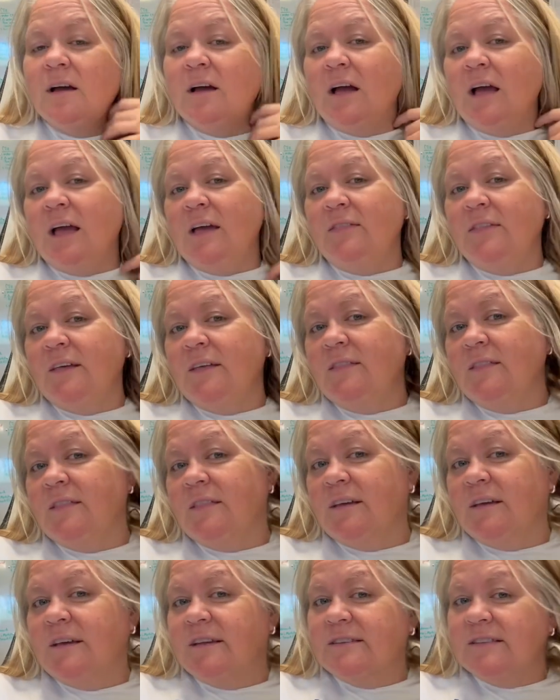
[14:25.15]
And then
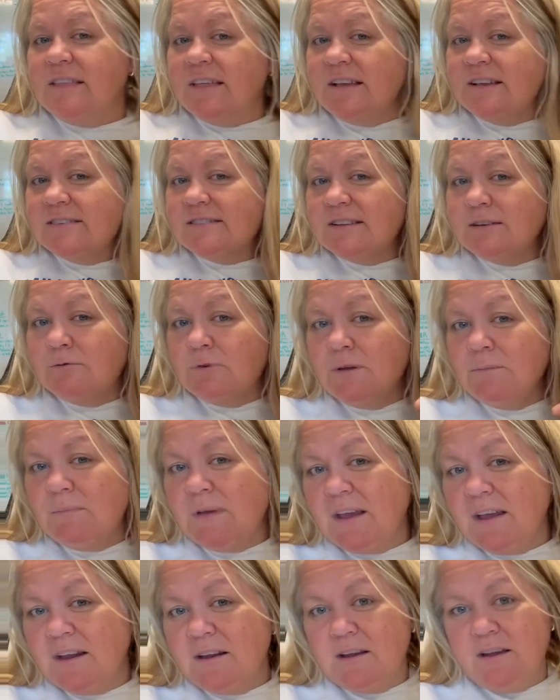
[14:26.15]
the things that
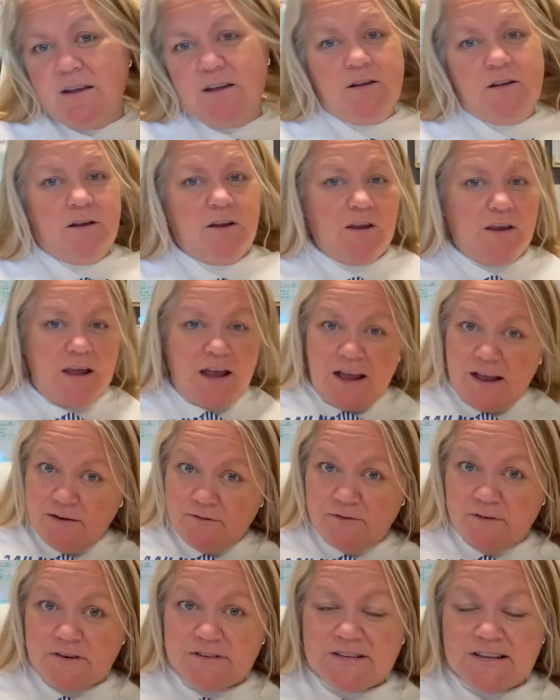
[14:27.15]
we had
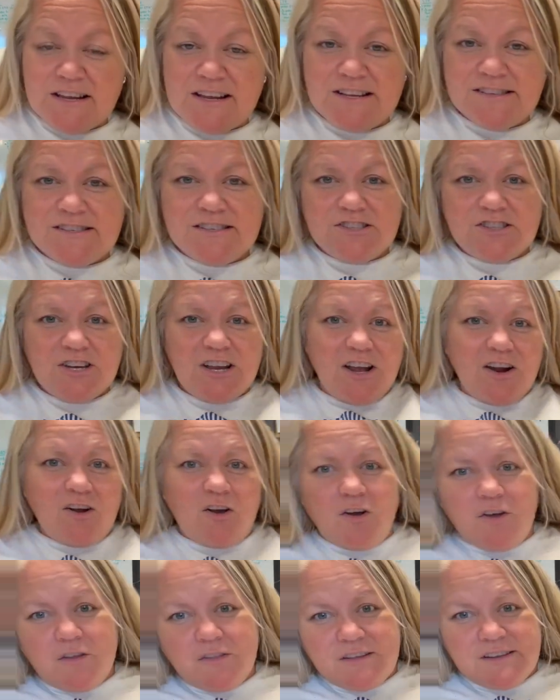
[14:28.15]
for teas, and she had
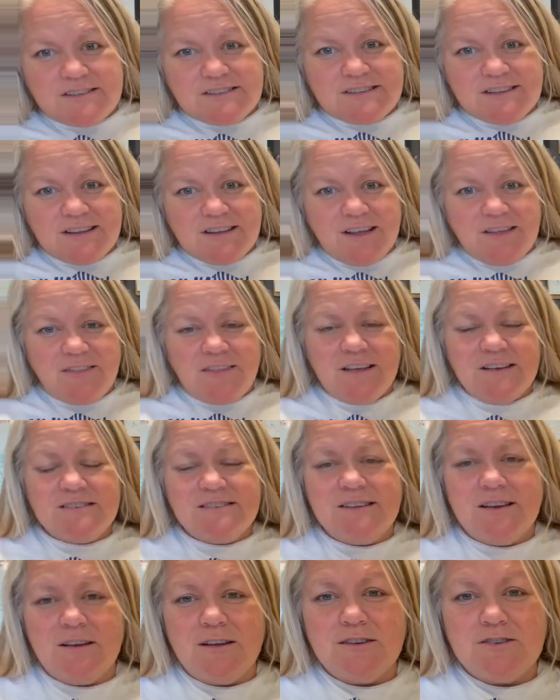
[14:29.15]
all these things
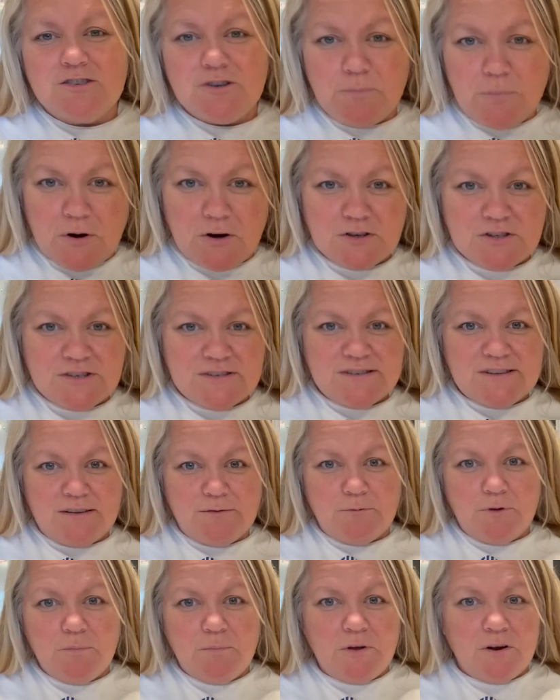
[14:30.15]
that she purchased, and
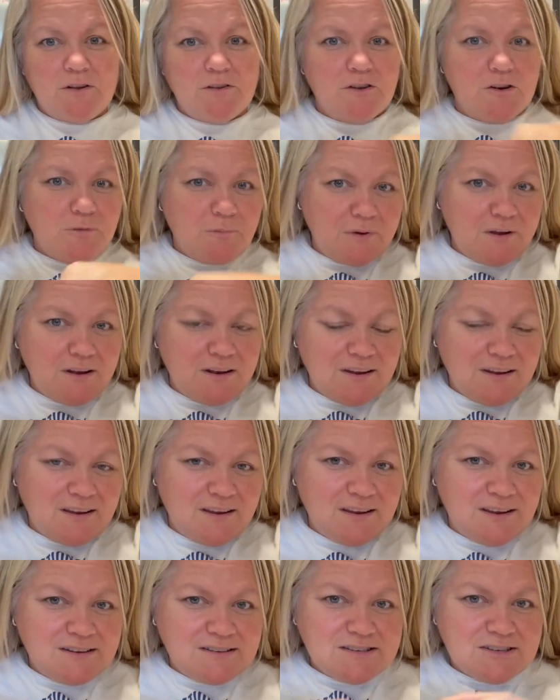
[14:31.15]
we put a little bit
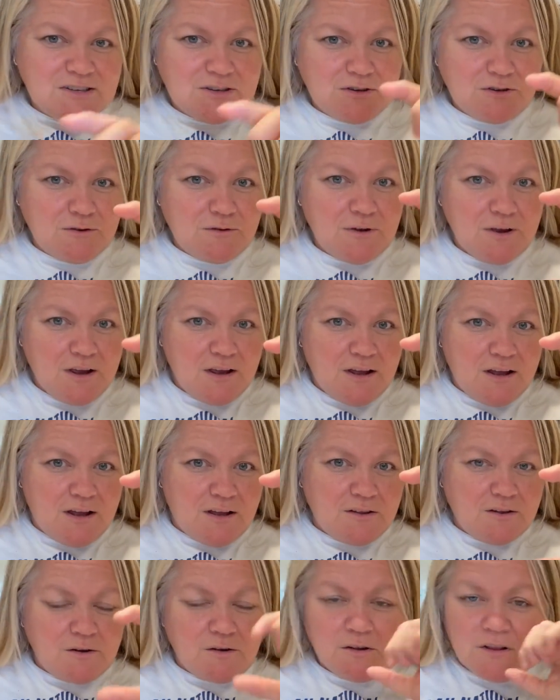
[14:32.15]
into a
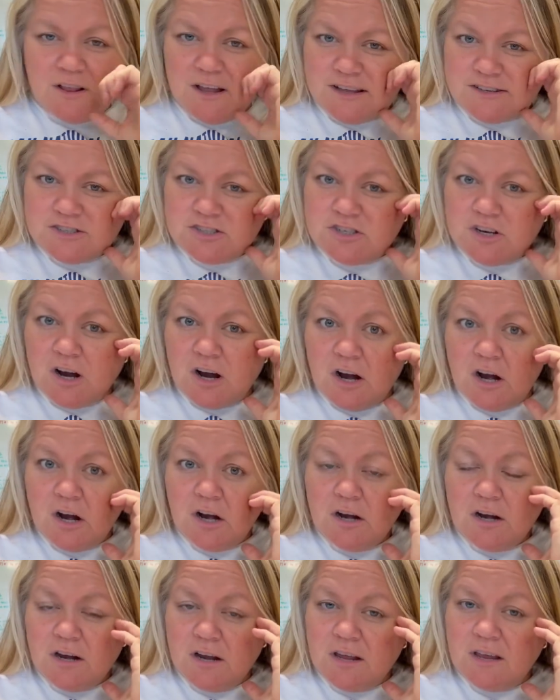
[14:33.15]
little glass
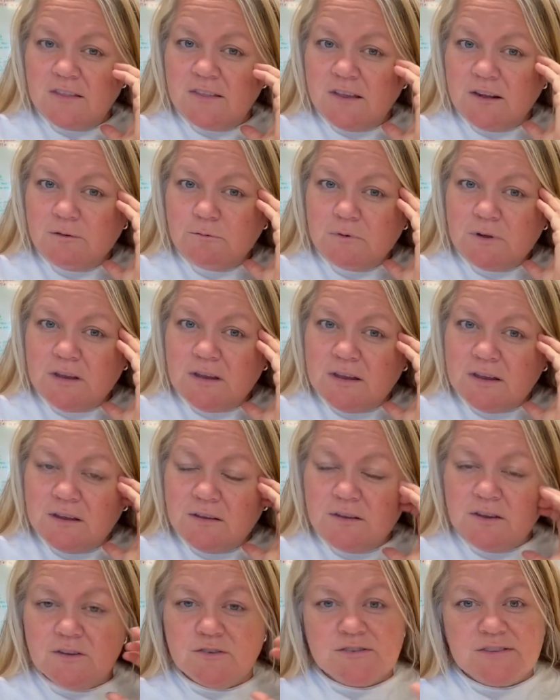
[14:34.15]
jar, and then we
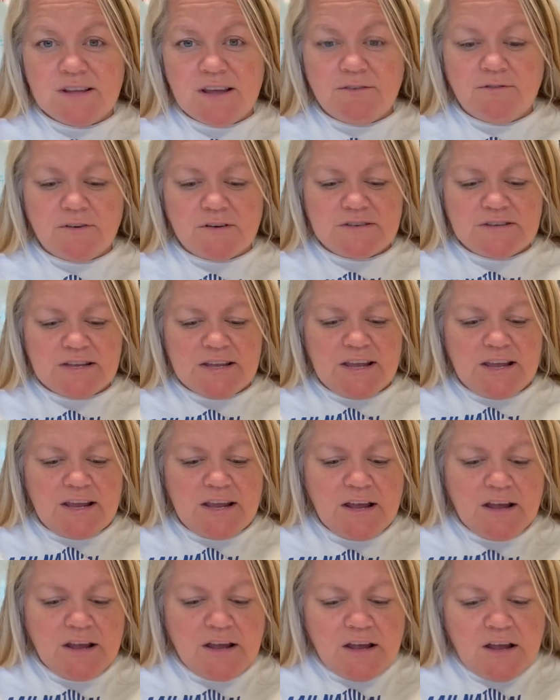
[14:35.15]
use that for tea.
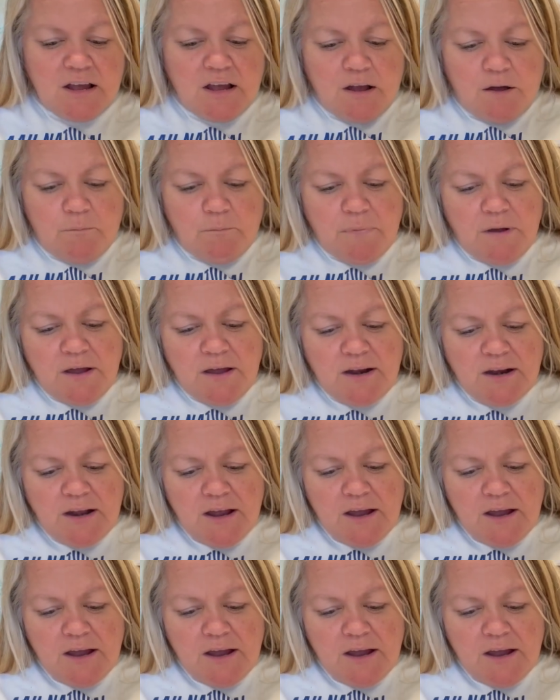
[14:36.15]
But